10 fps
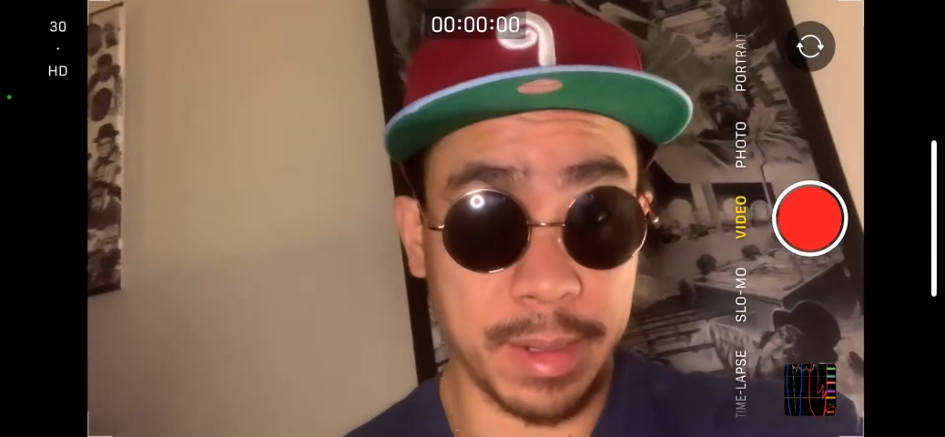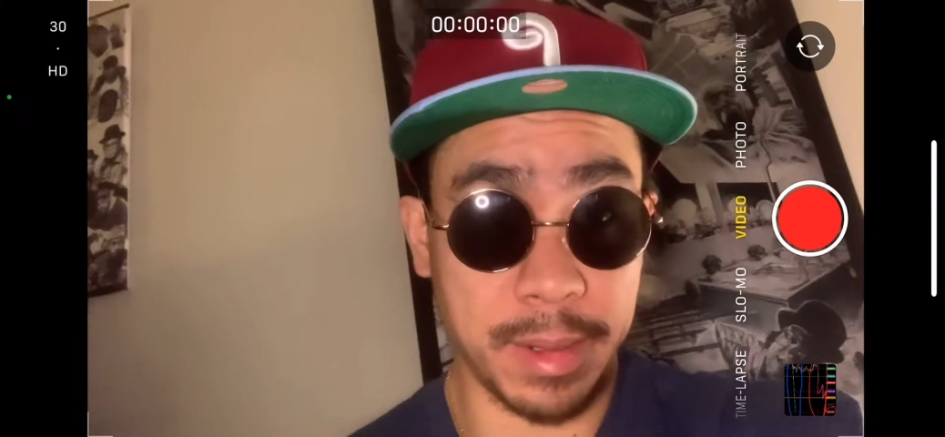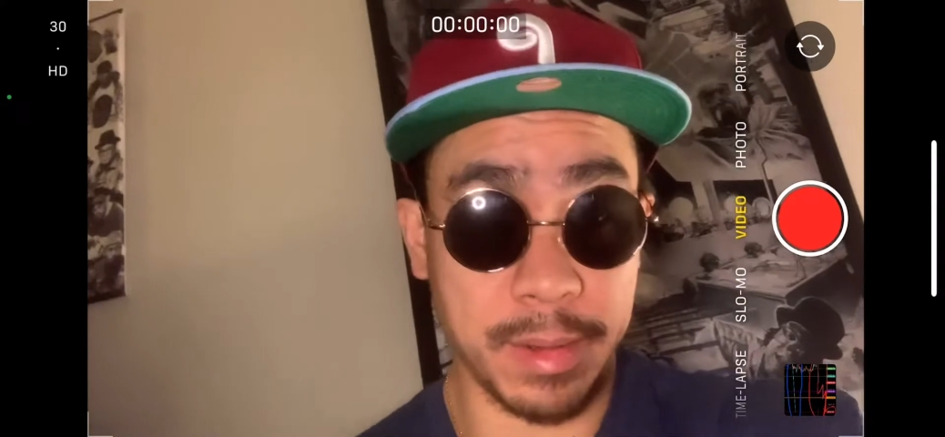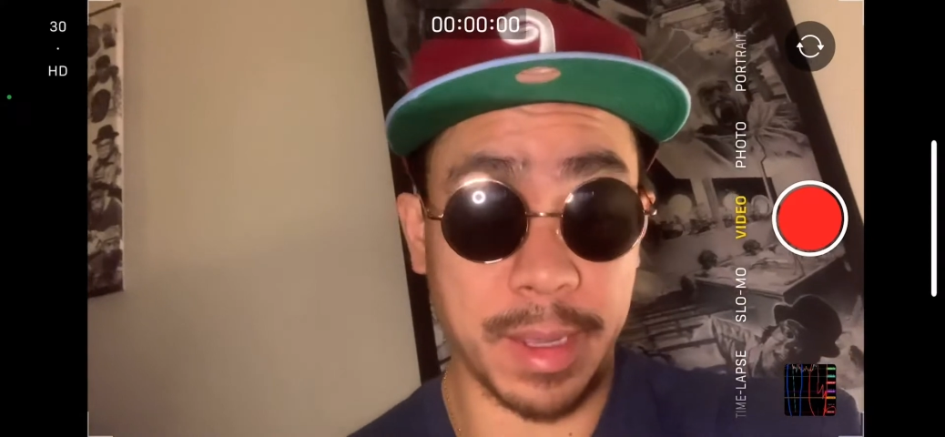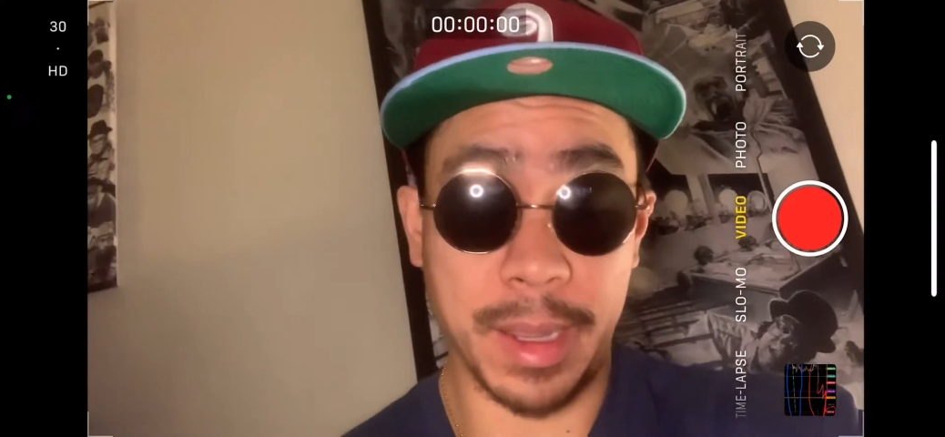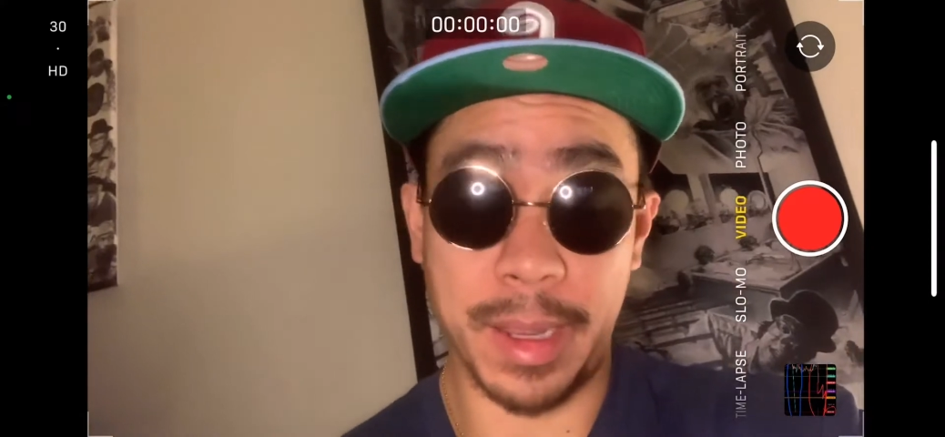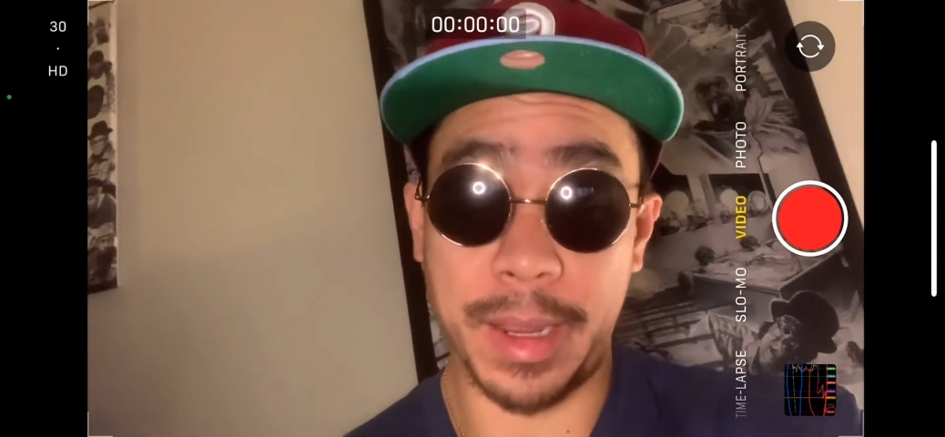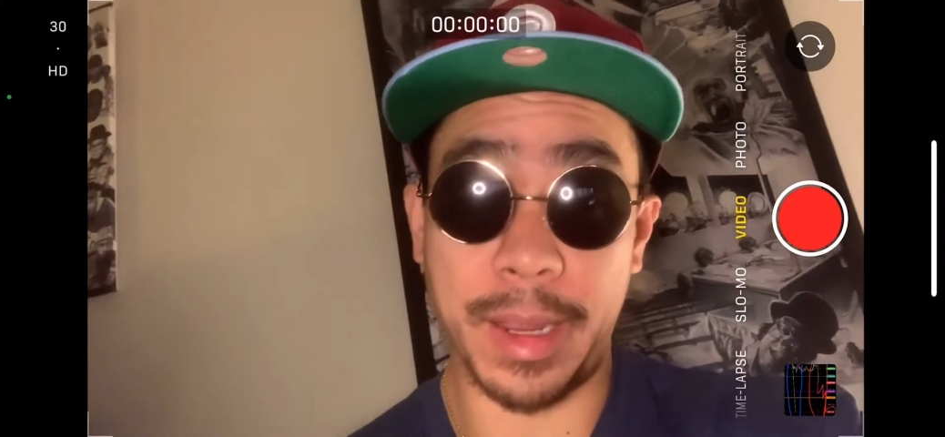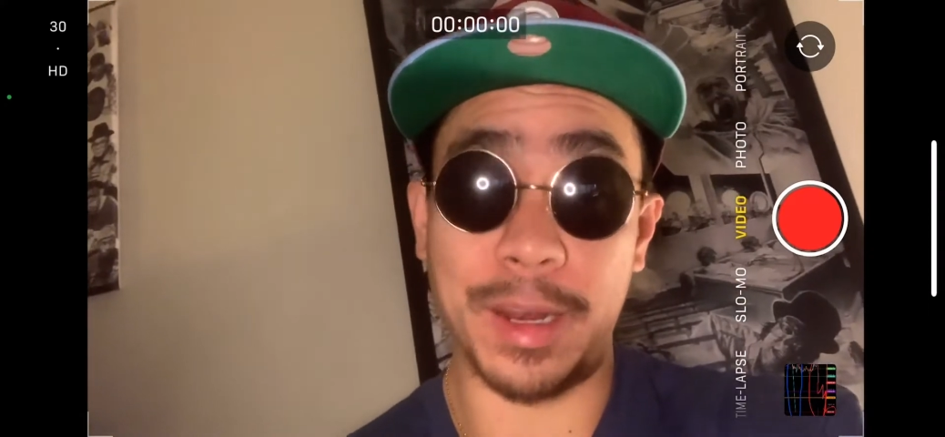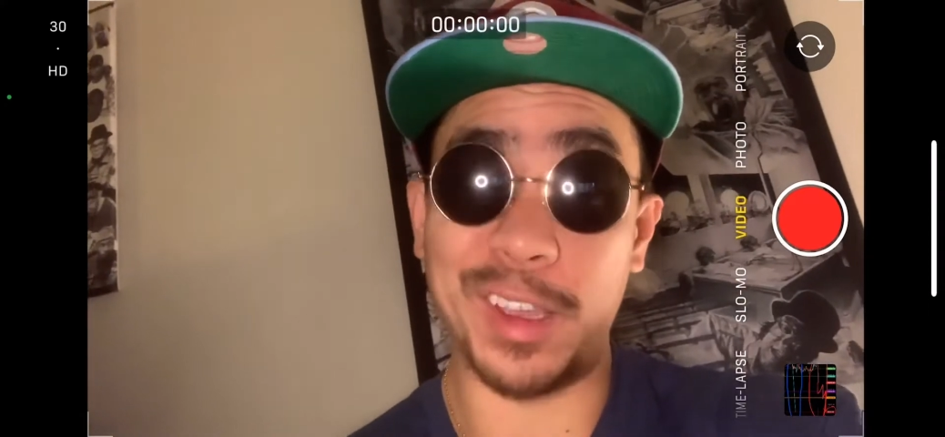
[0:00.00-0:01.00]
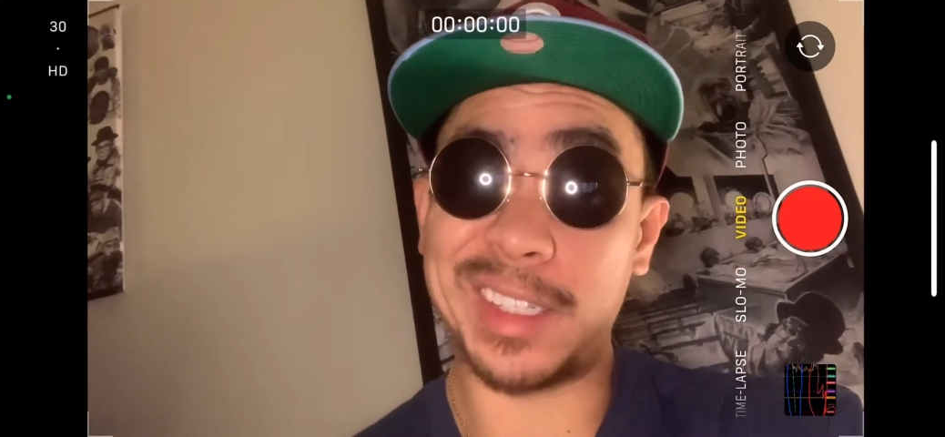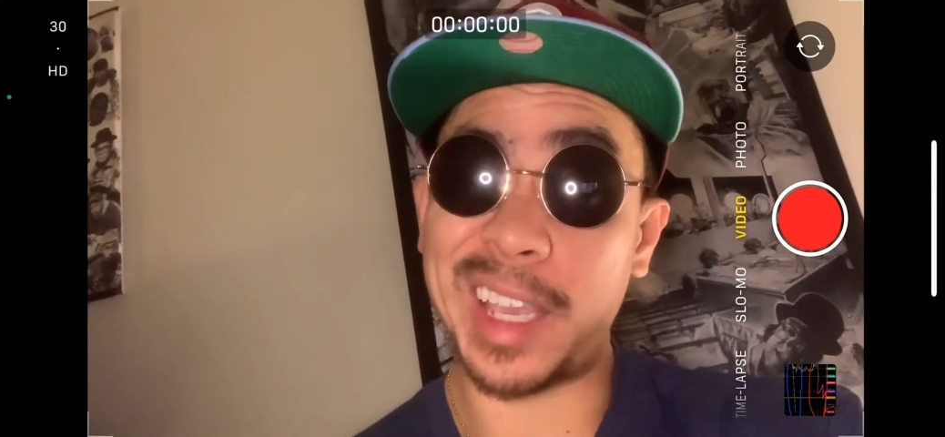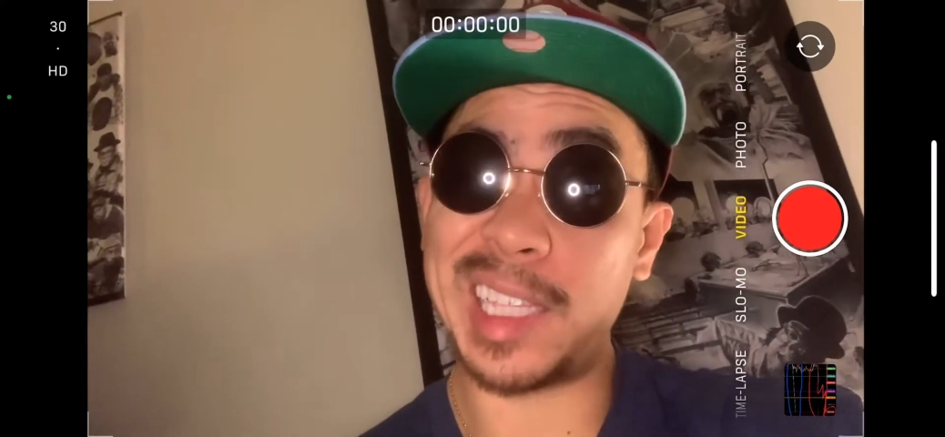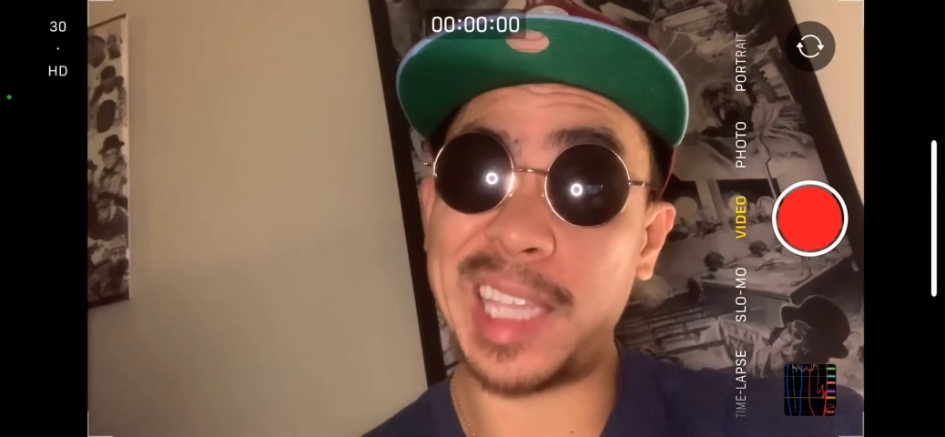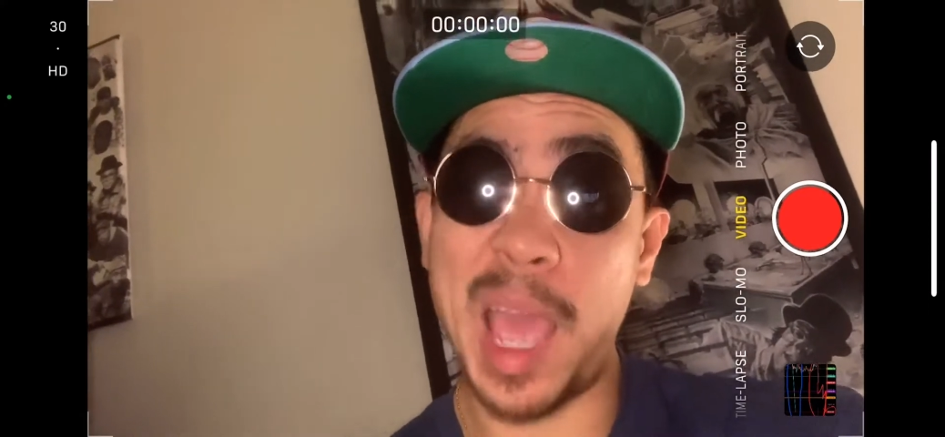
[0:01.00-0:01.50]
Okay, and looks like
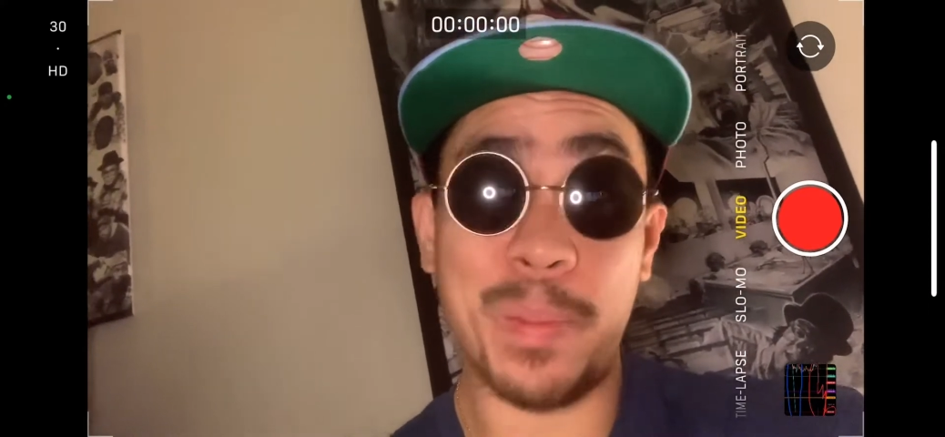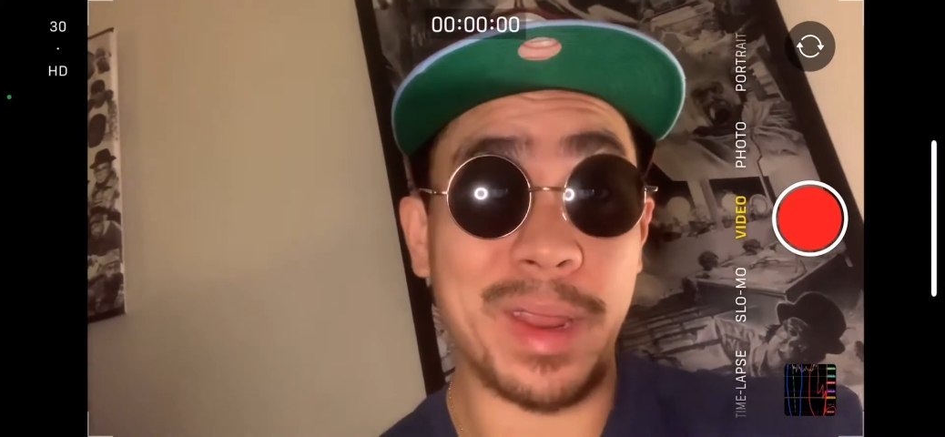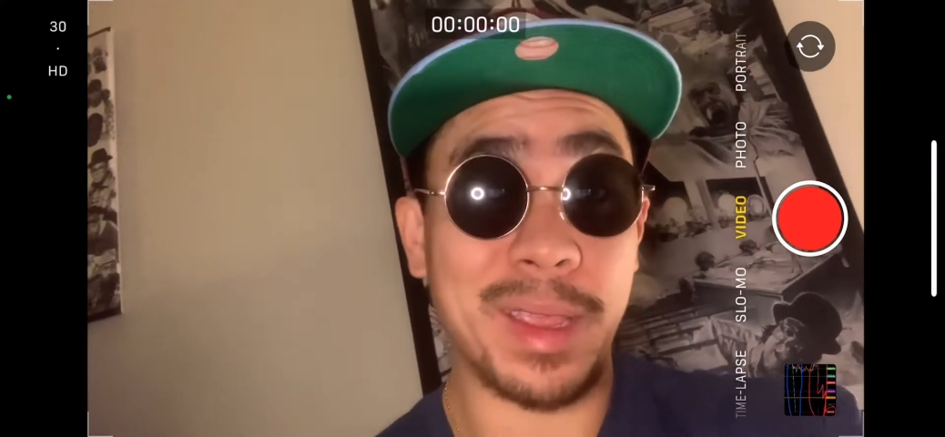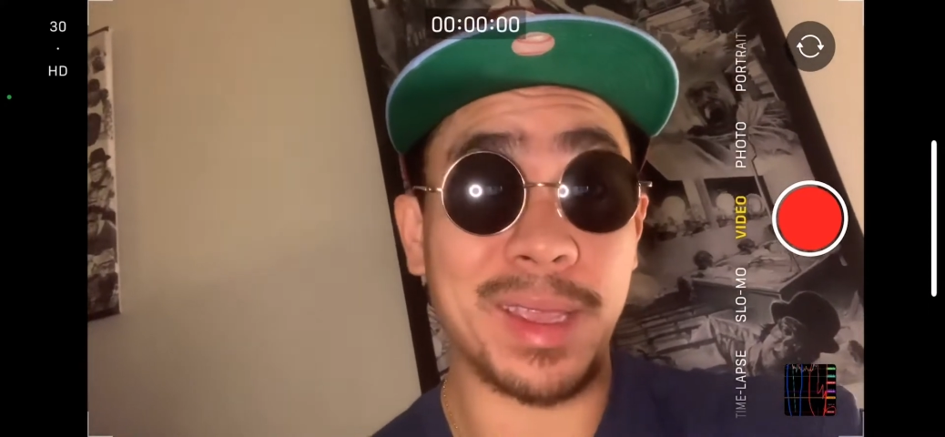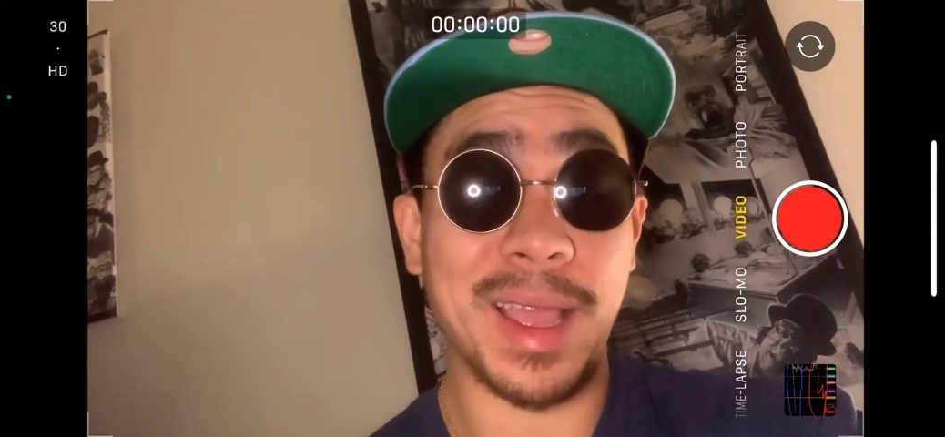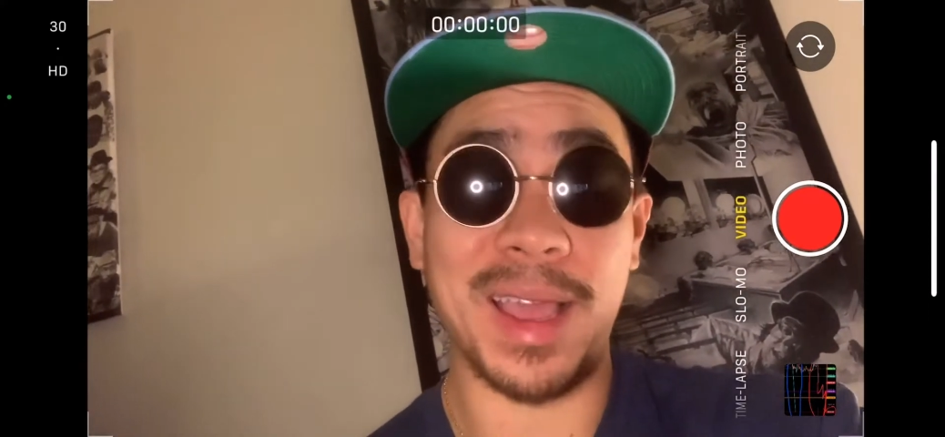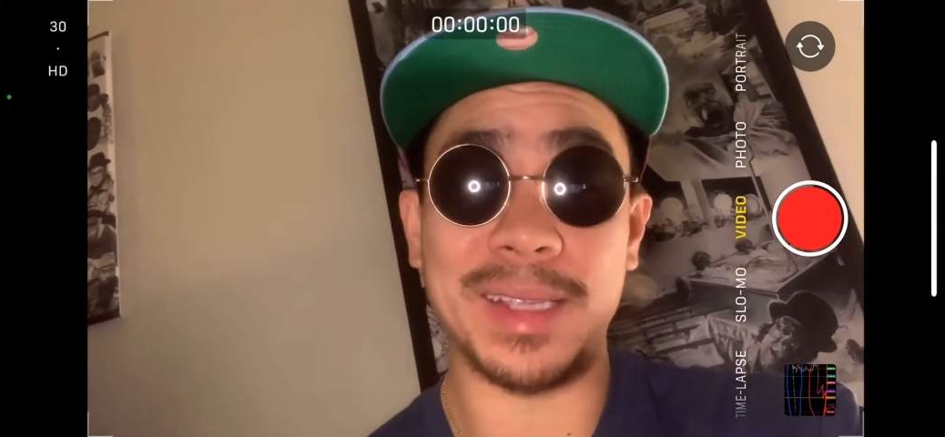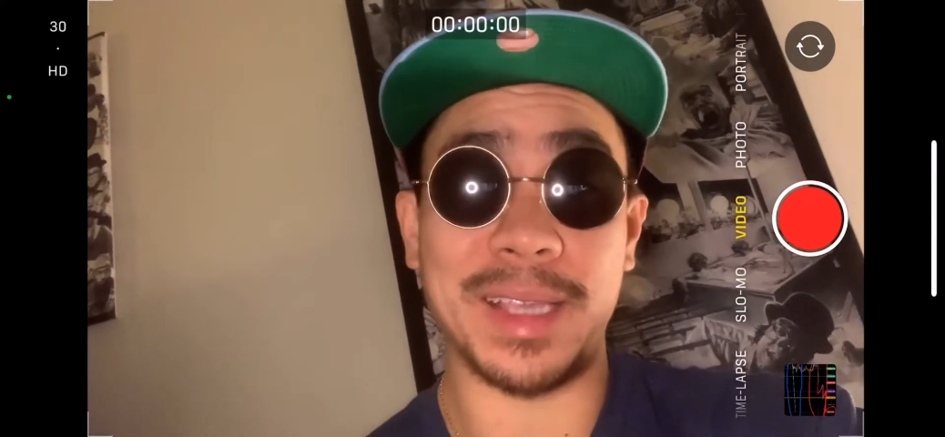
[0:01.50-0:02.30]
it's happening, guys.